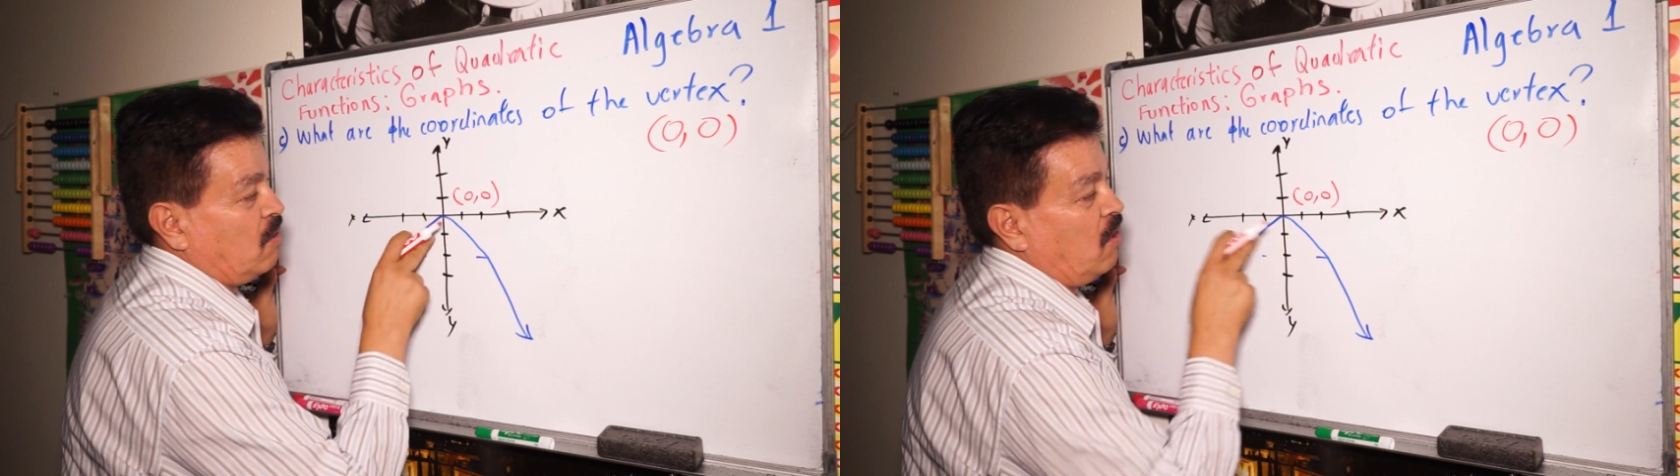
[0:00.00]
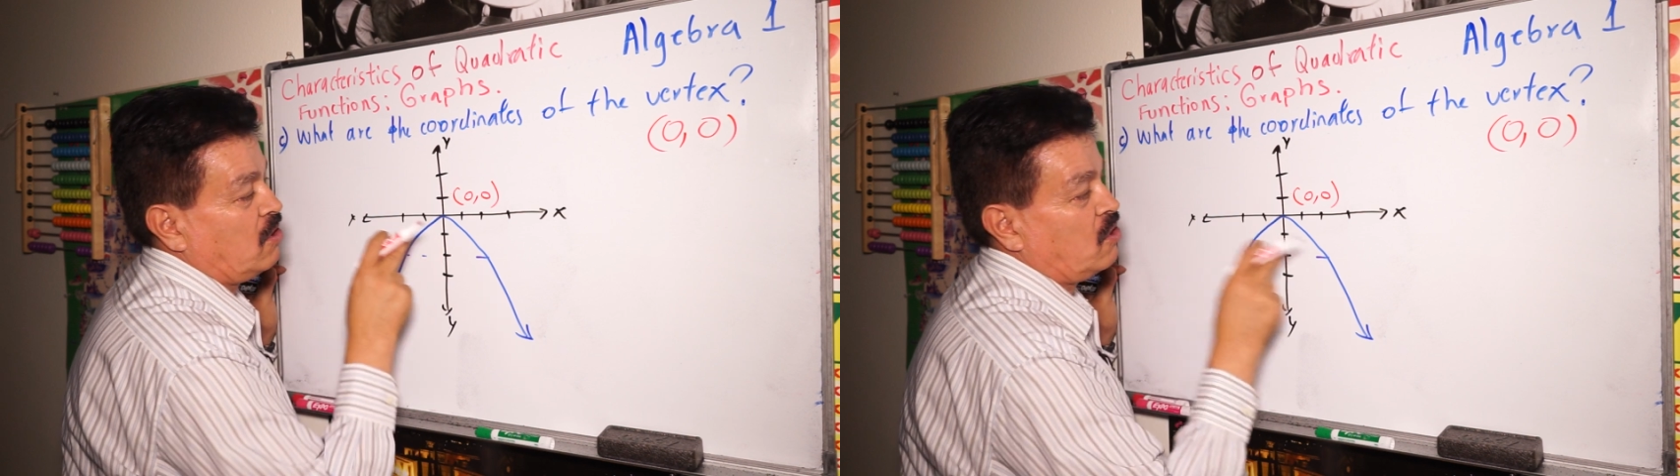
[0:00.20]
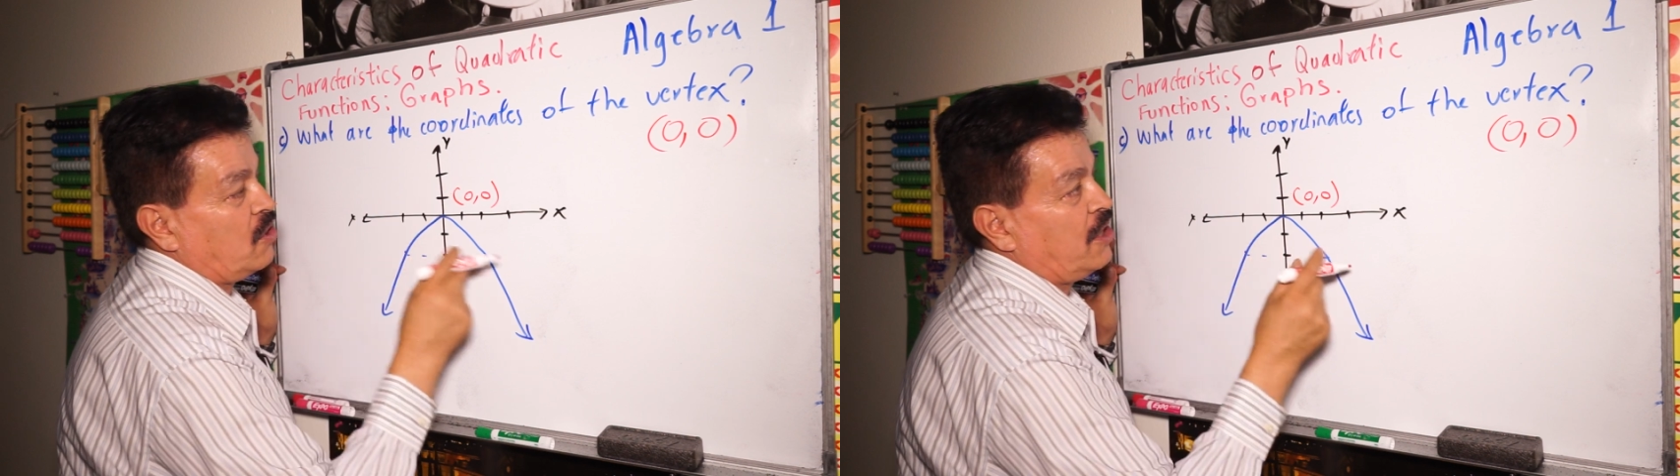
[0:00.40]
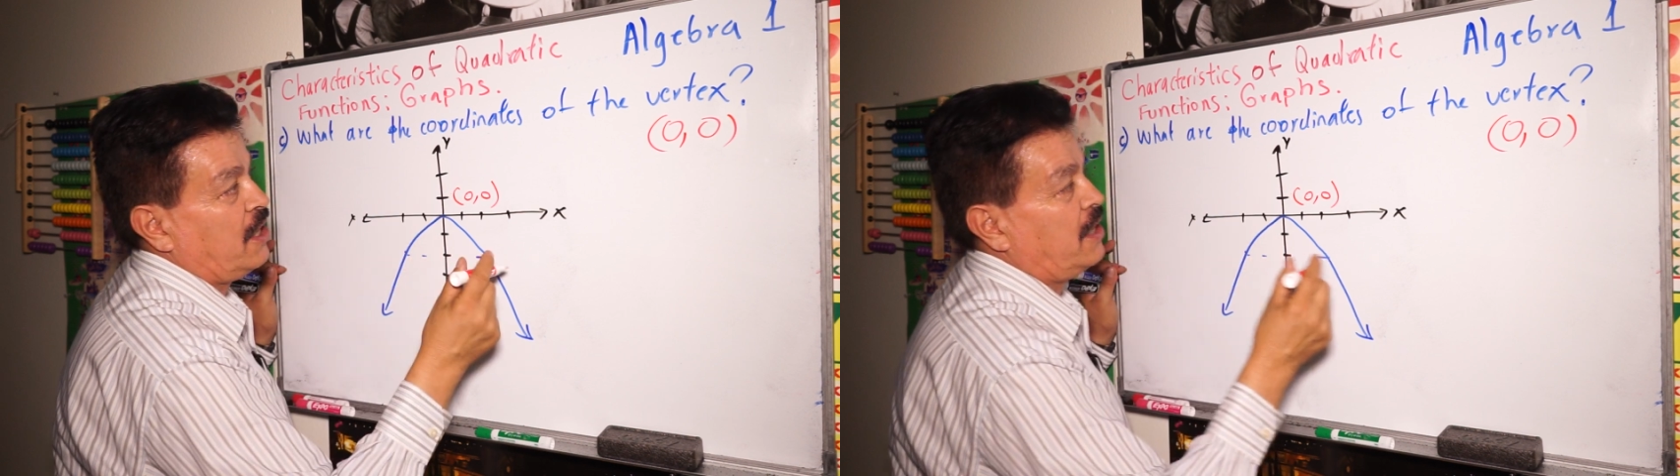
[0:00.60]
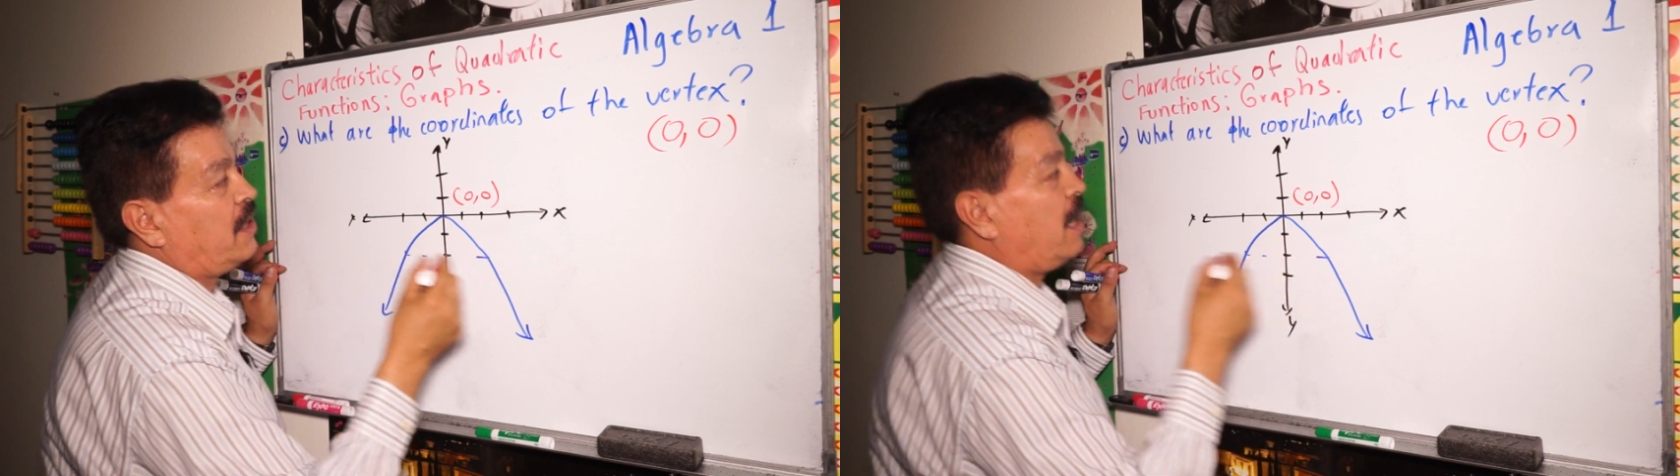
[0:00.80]
Also
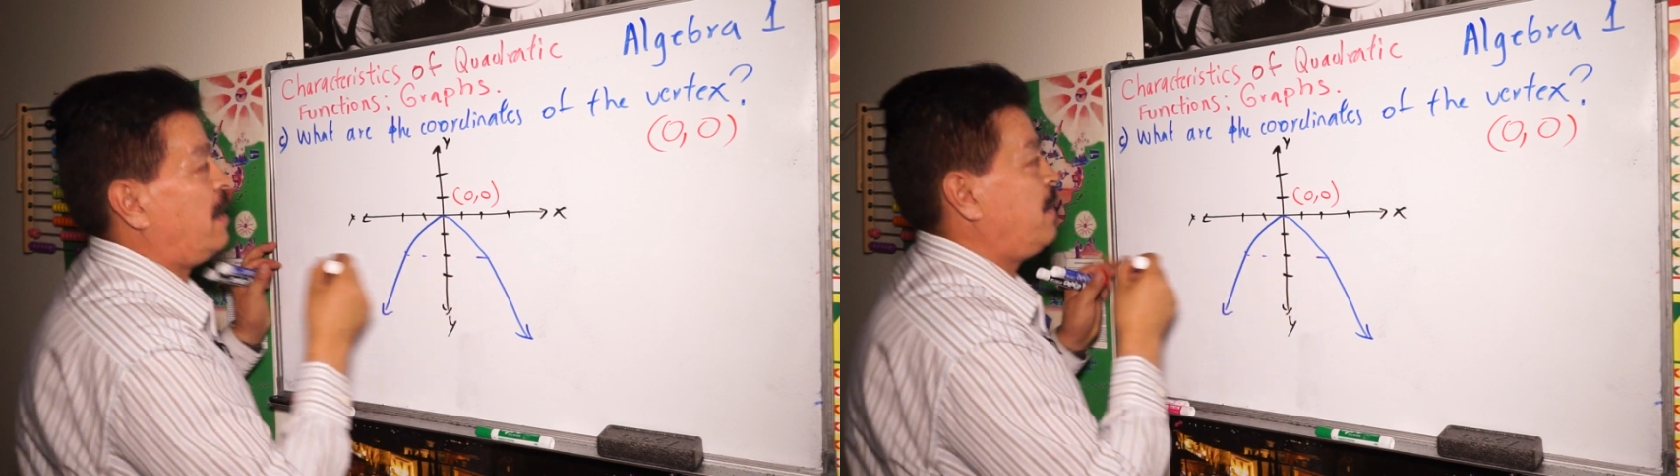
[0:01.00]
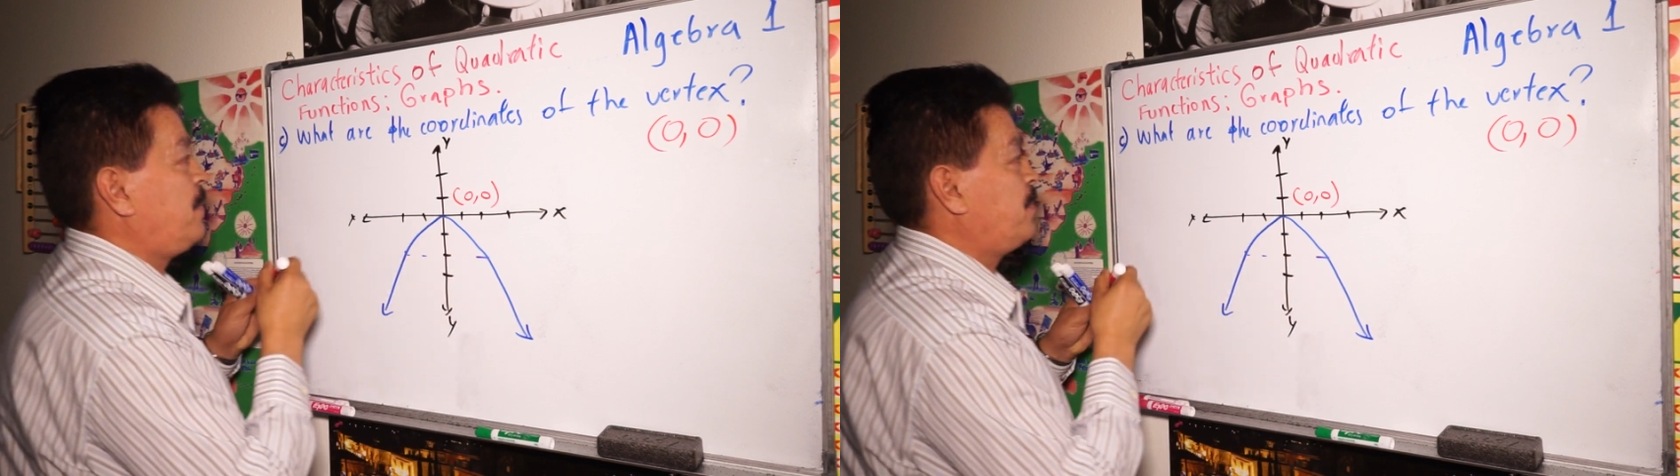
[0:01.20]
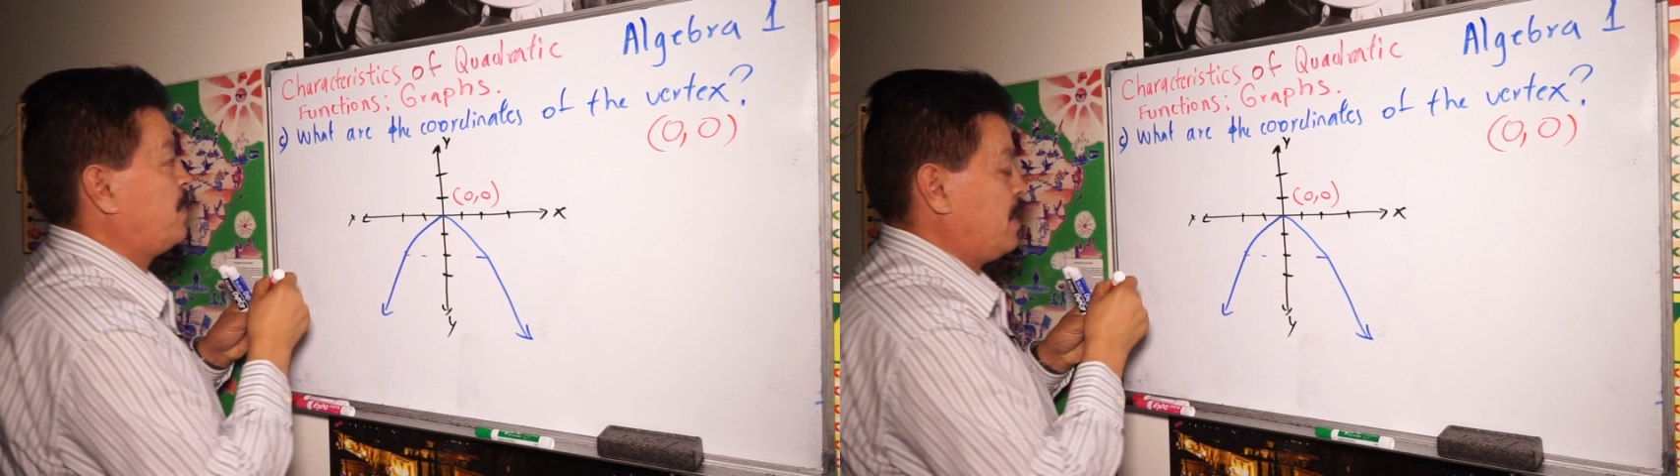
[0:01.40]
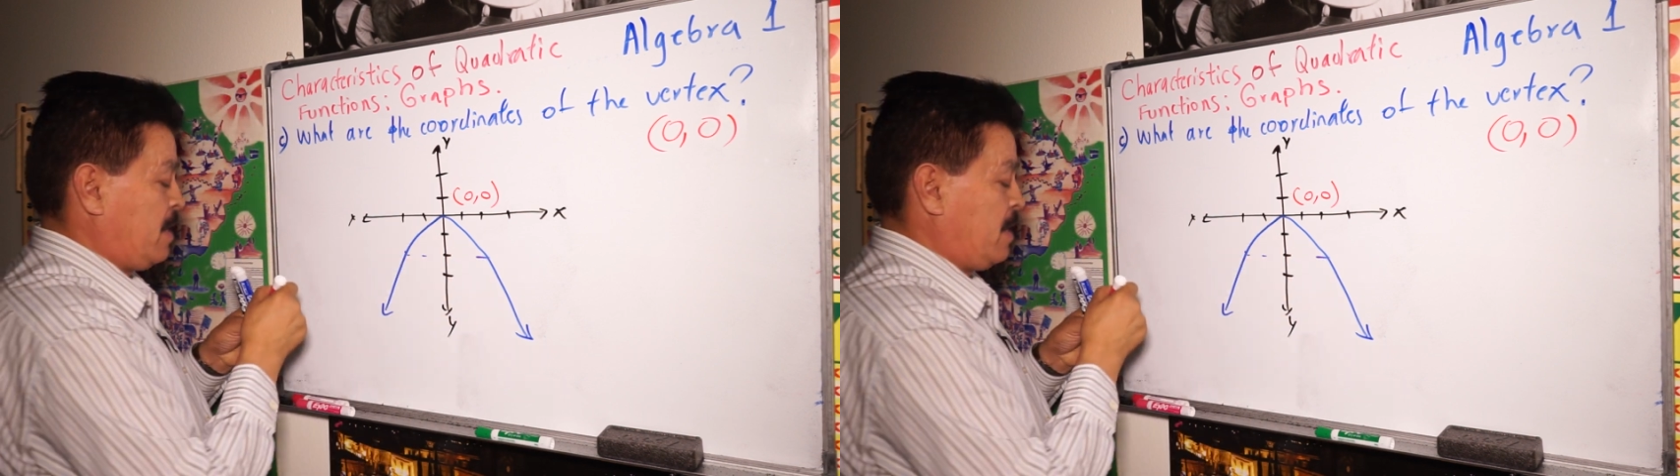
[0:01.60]
here, um,